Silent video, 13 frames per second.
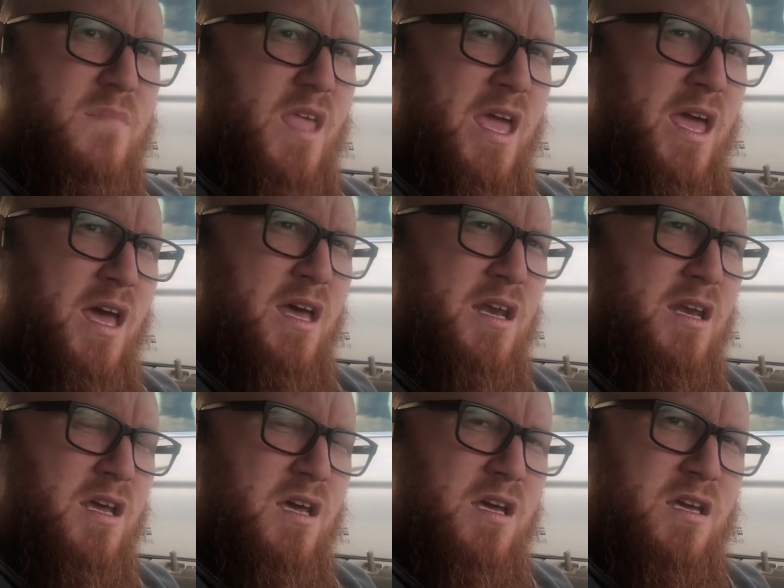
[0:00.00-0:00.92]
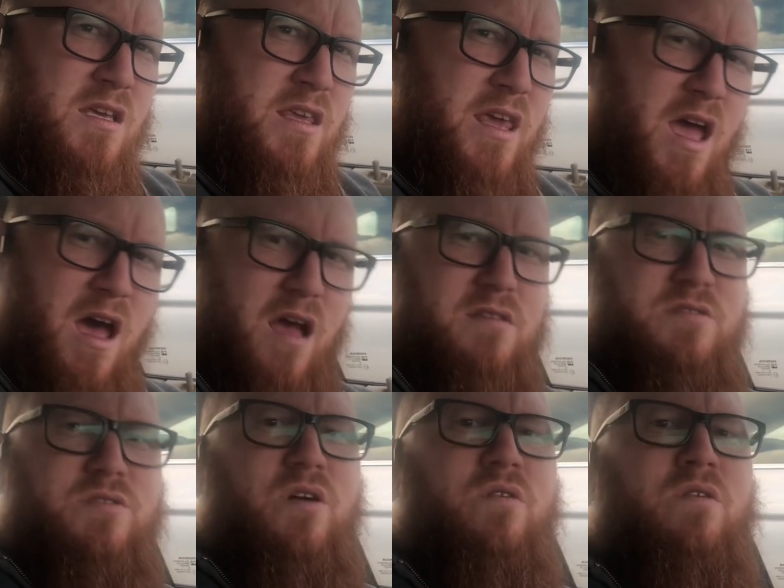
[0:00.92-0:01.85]
And
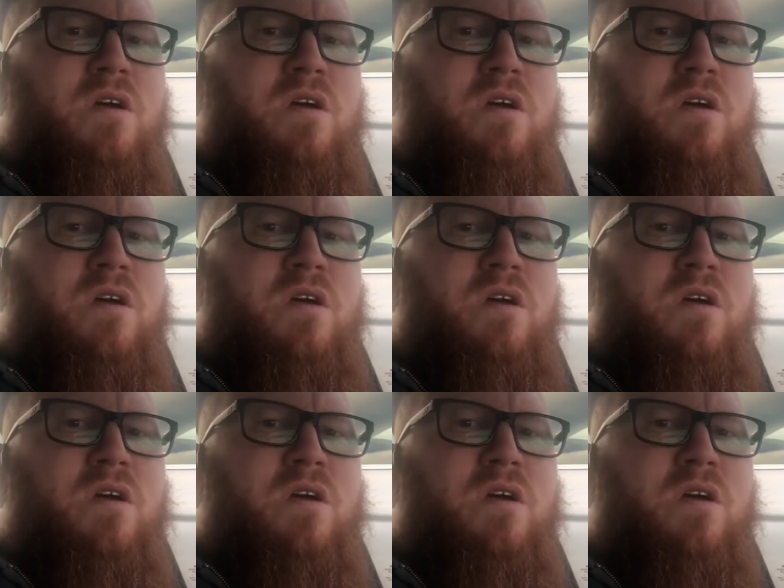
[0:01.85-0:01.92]
so